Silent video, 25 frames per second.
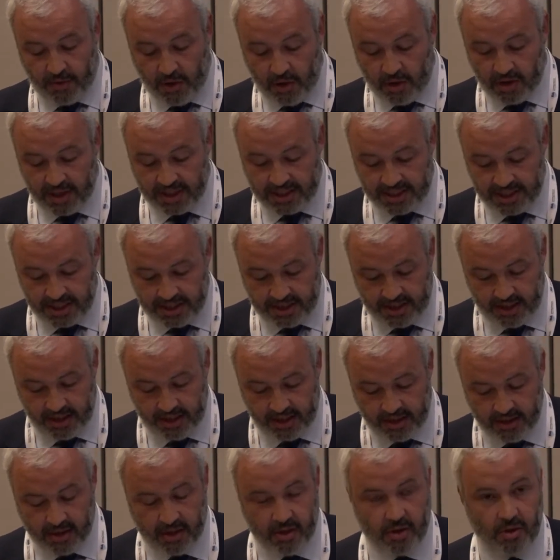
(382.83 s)
all
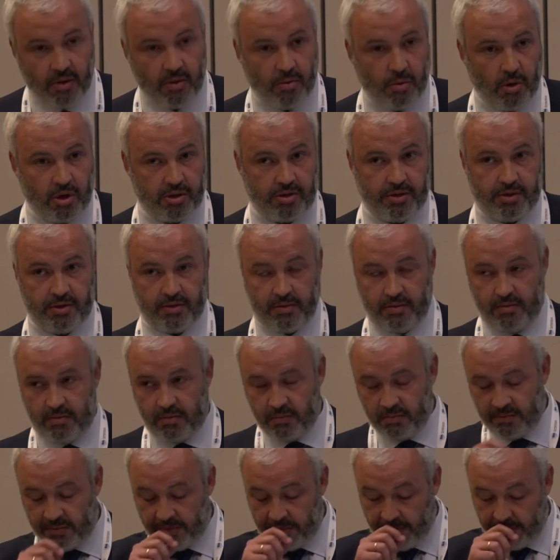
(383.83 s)
existing water
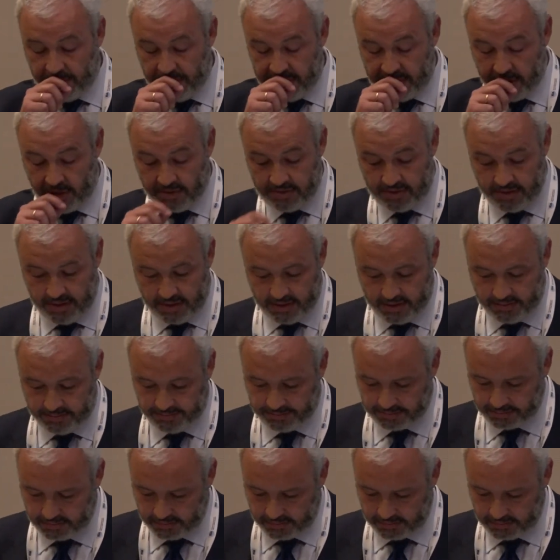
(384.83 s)
resources,